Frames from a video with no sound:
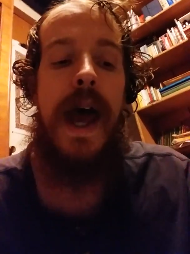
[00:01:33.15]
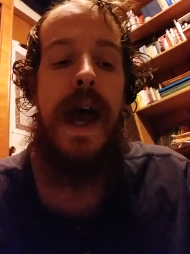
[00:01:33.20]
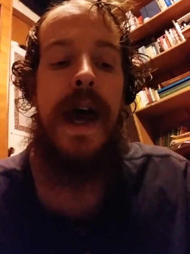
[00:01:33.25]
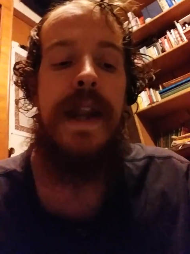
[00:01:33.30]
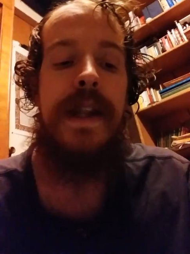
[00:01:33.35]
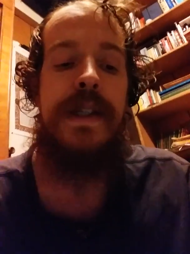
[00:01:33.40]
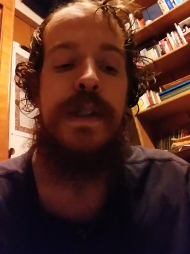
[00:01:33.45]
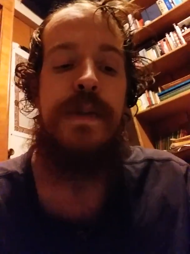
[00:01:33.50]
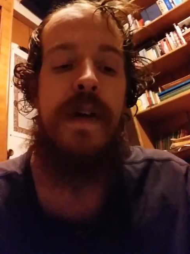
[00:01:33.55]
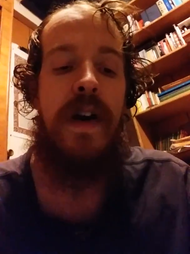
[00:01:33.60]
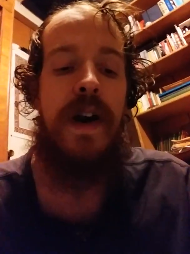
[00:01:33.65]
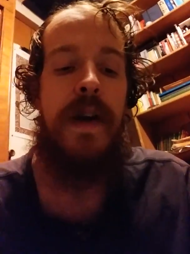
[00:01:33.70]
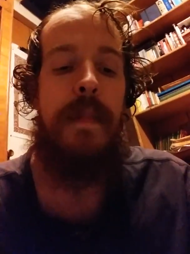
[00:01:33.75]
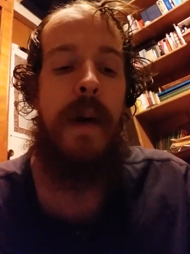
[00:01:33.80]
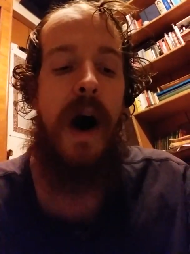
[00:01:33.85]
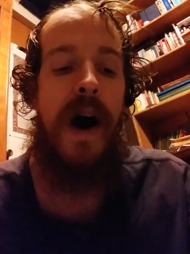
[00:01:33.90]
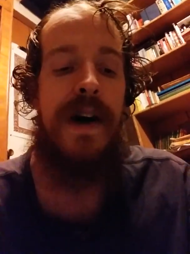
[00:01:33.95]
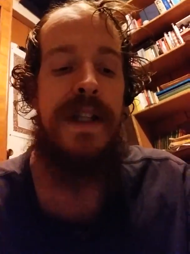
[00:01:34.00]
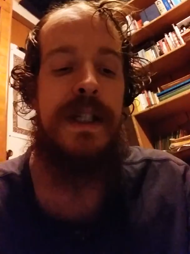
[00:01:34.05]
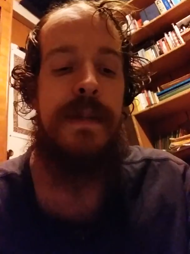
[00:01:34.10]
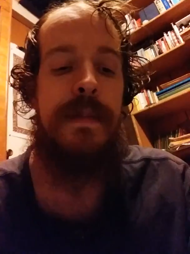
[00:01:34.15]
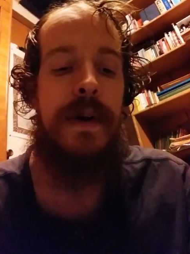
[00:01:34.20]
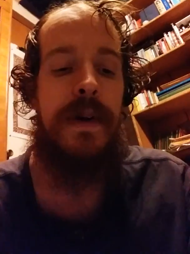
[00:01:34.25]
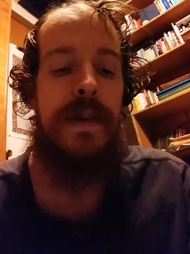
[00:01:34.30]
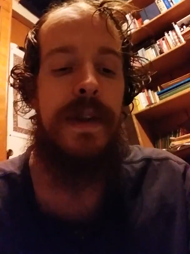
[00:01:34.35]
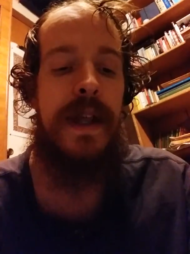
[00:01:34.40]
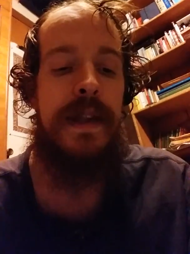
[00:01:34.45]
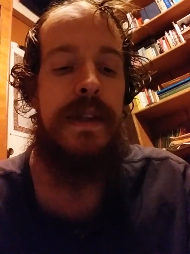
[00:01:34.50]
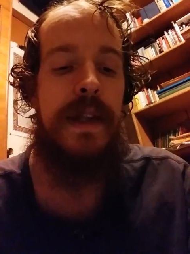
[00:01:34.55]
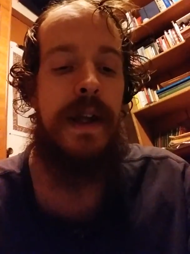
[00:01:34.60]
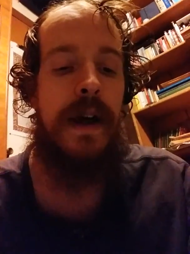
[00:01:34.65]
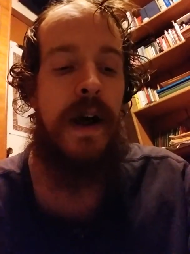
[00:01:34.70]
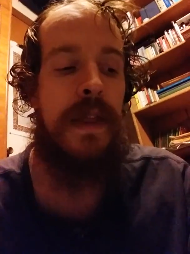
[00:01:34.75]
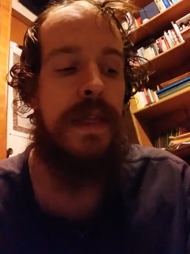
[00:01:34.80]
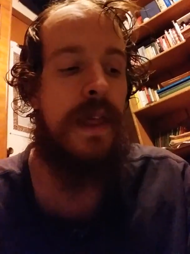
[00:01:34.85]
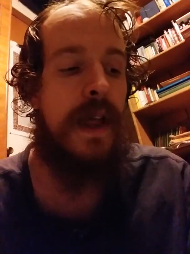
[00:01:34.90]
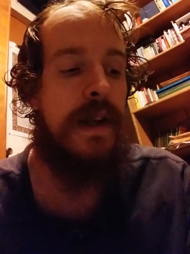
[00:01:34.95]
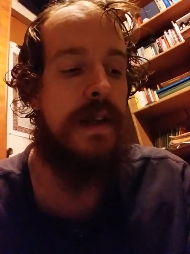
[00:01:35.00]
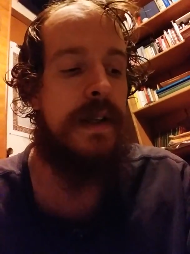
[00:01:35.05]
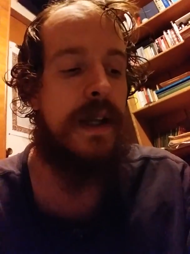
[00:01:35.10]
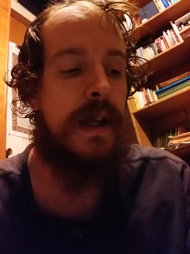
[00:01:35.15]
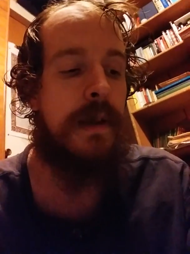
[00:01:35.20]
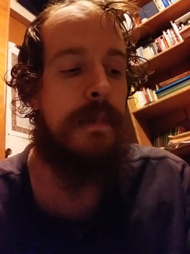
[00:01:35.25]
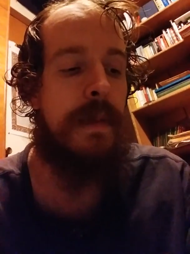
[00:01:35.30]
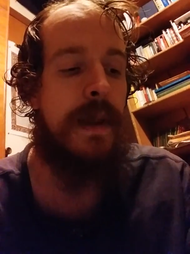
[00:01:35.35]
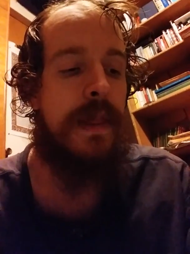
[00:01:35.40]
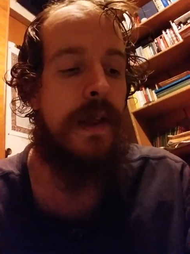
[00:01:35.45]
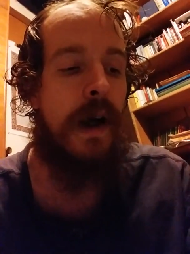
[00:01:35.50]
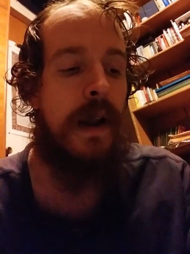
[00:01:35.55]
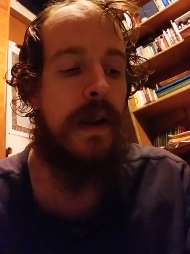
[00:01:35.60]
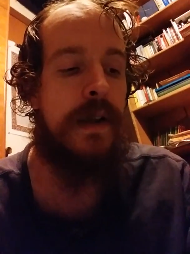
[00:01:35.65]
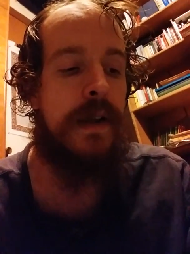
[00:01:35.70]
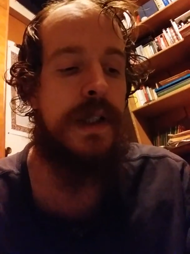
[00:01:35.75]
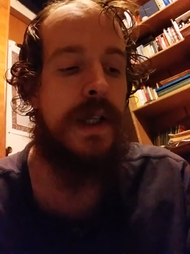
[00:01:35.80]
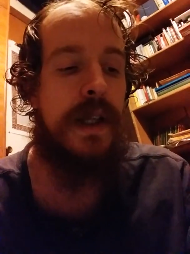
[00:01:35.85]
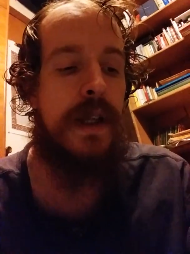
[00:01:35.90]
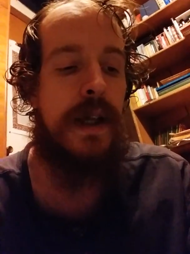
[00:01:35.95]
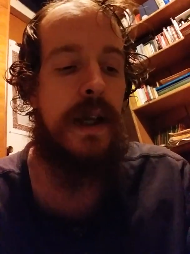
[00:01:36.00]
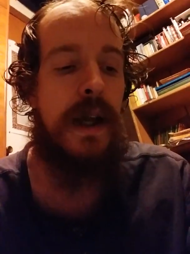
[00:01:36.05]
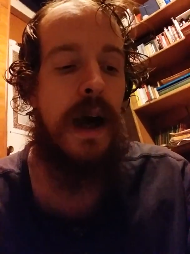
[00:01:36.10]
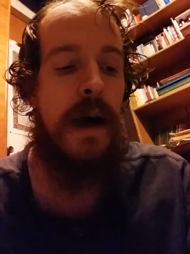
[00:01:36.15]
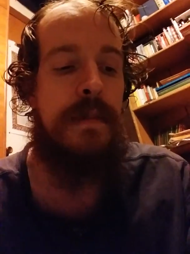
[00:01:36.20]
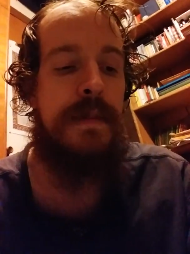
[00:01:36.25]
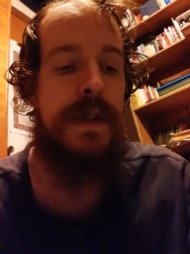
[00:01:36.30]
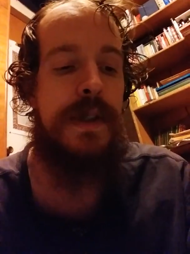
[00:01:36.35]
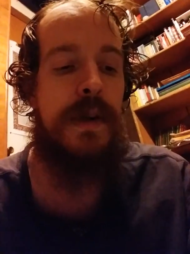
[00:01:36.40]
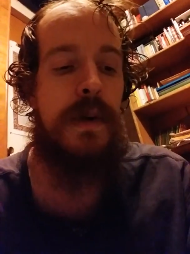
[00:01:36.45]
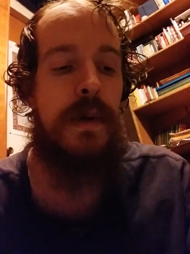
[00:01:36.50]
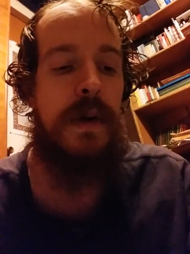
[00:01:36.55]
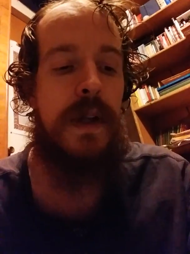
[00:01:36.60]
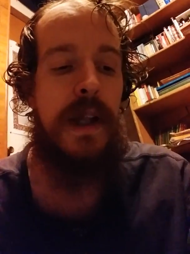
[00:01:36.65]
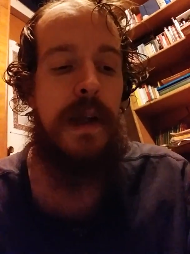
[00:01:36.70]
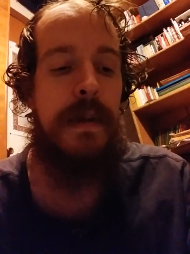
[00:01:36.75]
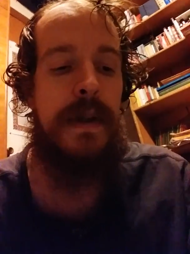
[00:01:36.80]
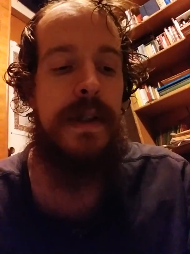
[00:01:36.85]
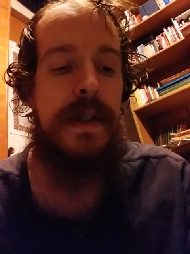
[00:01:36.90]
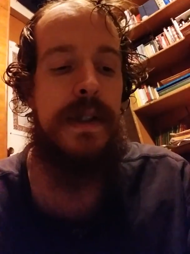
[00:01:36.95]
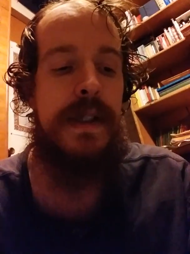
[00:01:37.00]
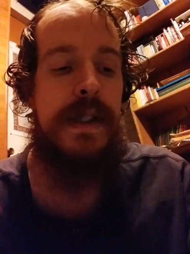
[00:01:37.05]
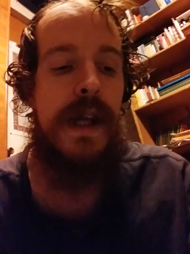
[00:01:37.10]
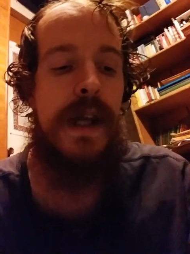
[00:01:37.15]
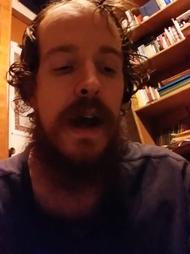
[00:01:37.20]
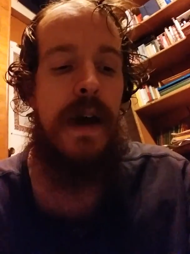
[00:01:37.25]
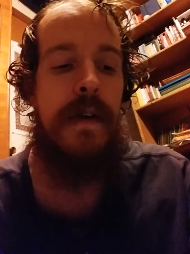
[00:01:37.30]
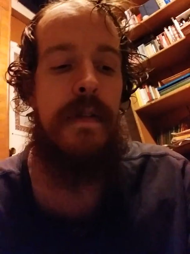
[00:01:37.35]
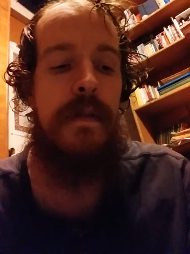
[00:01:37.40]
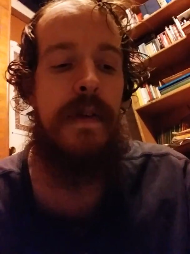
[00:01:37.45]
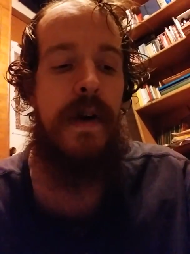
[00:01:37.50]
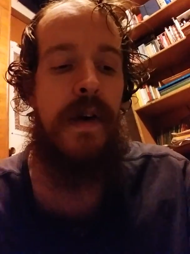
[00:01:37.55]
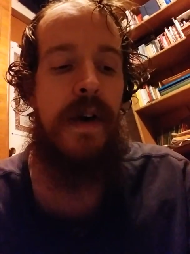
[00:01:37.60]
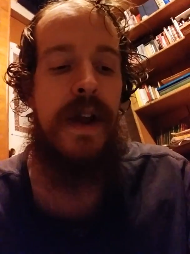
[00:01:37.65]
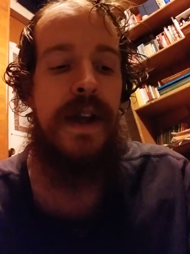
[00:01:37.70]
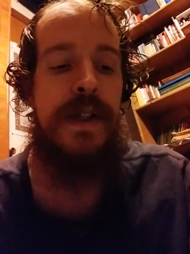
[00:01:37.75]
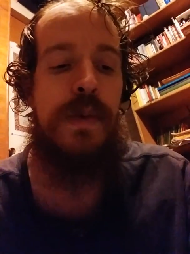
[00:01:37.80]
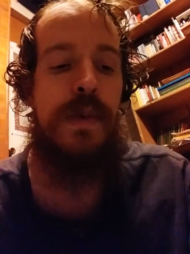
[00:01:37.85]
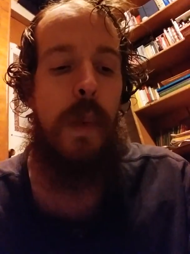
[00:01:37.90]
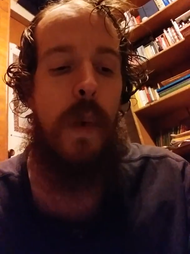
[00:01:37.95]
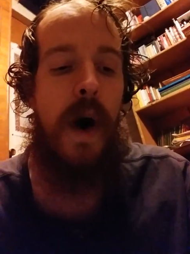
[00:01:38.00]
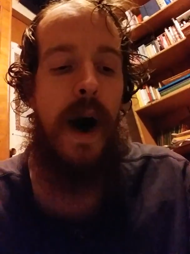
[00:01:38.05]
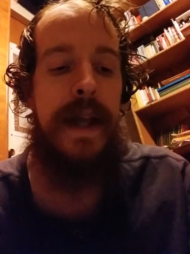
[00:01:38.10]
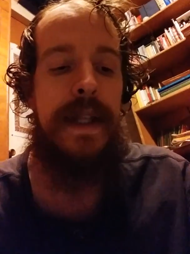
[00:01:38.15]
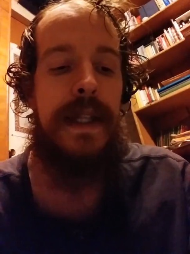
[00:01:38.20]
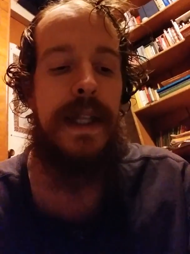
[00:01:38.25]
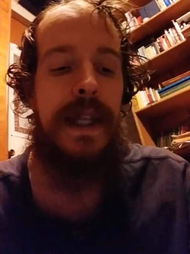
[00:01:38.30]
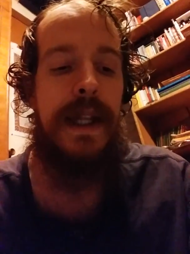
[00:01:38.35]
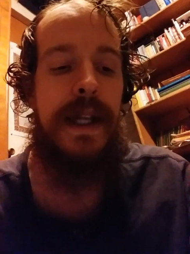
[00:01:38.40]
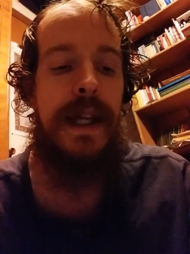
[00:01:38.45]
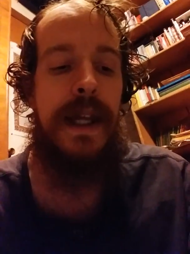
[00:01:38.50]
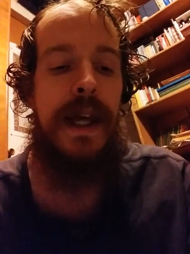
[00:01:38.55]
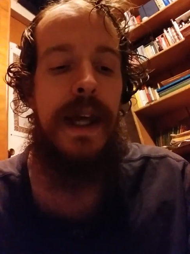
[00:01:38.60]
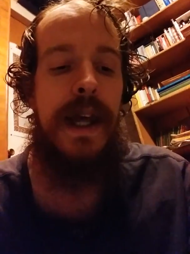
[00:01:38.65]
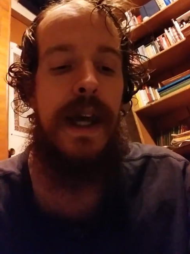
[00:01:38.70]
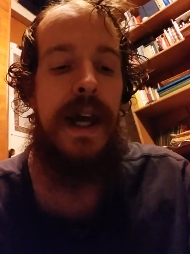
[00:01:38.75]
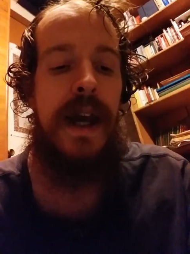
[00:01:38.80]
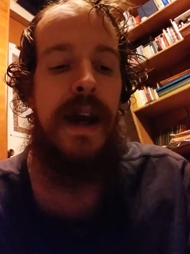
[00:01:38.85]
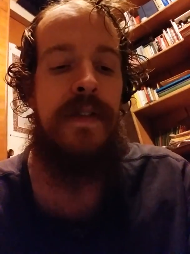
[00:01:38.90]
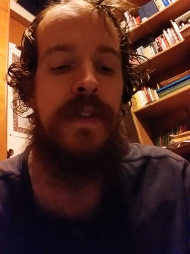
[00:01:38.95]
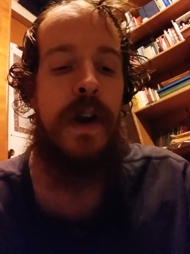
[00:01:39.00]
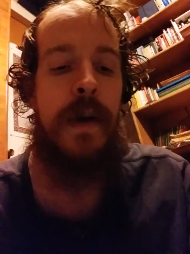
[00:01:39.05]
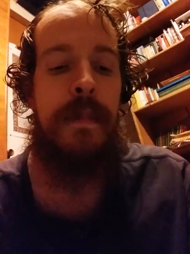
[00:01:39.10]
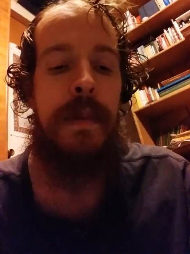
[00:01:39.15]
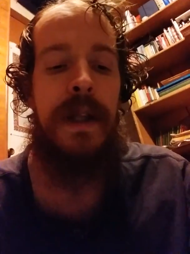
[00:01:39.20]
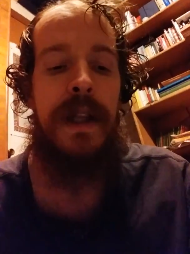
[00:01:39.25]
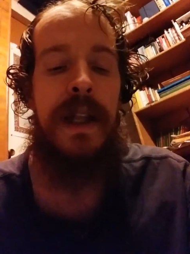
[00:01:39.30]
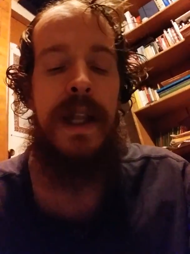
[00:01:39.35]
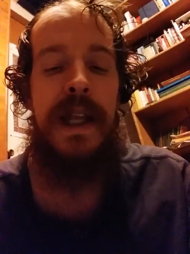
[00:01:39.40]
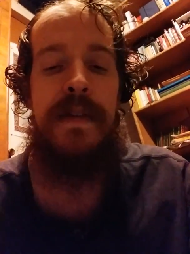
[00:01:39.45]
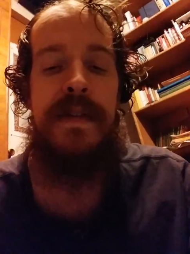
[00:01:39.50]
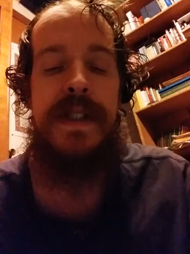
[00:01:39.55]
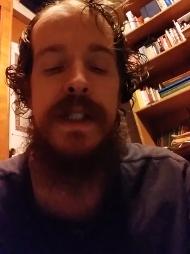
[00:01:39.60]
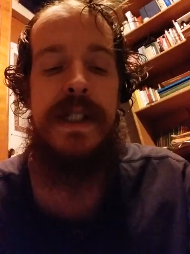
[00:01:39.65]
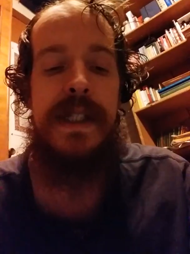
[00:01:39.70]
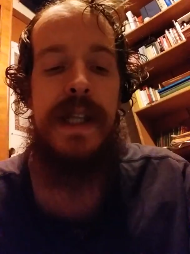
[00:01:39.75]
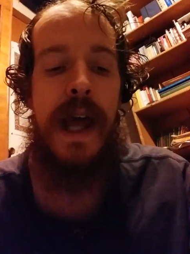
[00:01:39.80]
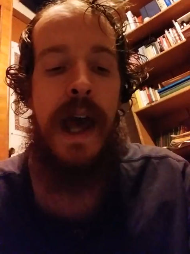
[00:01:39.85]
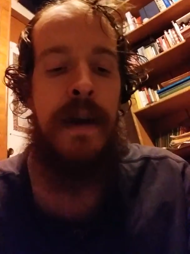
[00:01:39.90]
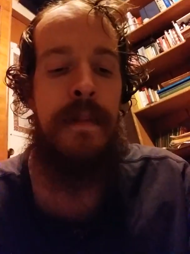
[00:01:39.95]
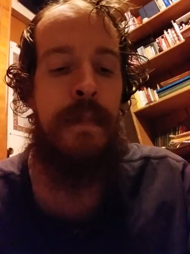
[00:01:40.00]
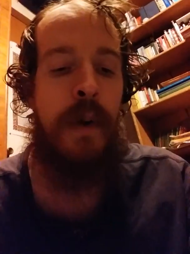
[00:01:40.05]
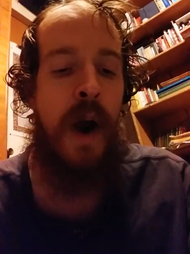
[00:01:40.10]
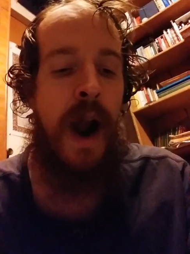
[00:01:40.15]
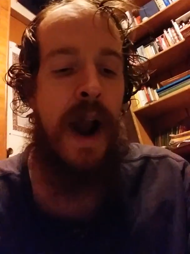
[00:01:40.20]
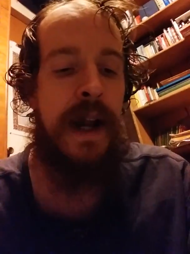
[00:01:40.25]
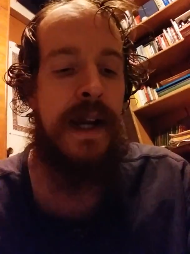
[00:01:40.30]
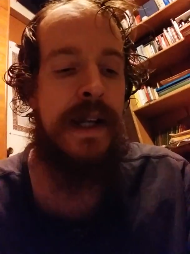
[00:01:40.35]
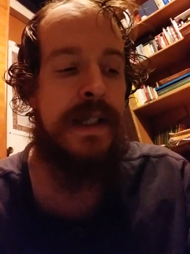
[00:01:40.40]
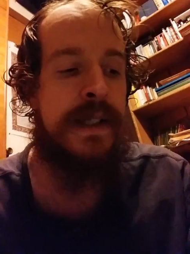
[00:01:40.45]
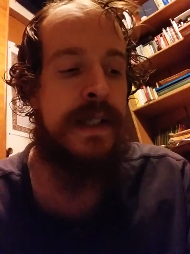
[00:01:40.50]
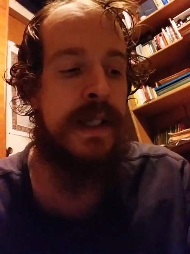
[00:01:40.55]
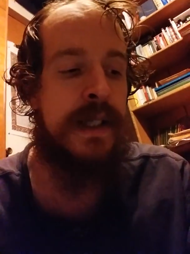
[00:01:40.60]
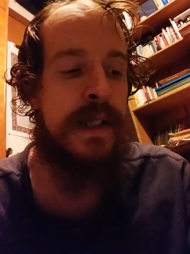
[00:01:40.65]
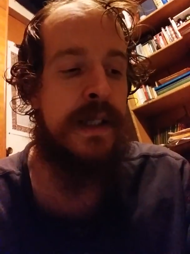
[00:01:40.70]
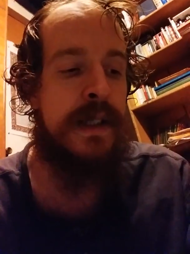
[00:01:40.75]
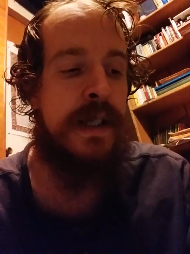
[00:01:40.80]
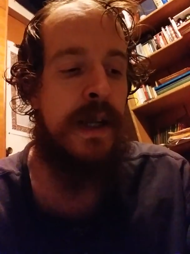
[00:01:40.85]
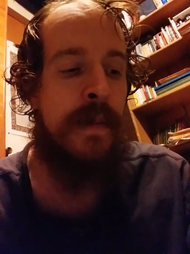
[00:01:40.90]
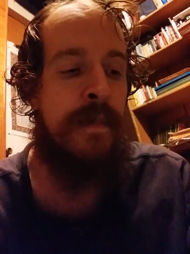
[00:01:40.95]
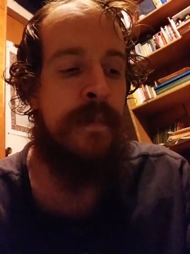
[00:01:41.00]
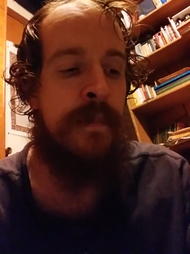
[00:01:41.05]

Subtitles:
It is very possible that the authentic mythology that comes through demons varies widely in their beliefs and practices.